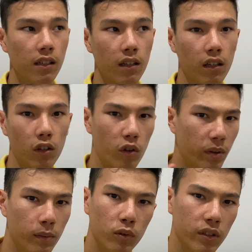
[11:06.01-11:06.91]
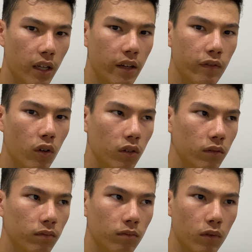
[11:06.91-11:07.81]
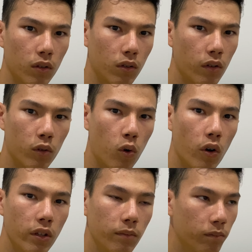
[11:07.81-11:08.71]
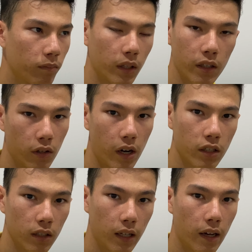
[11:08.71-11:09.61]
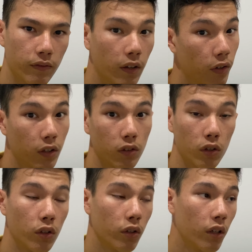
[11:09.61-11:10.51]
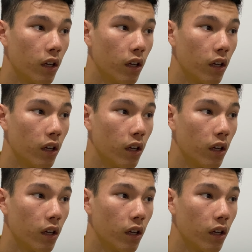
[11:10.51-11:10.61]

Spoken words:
A lot of people say they've got quad, but they don't actually have, they only got 2.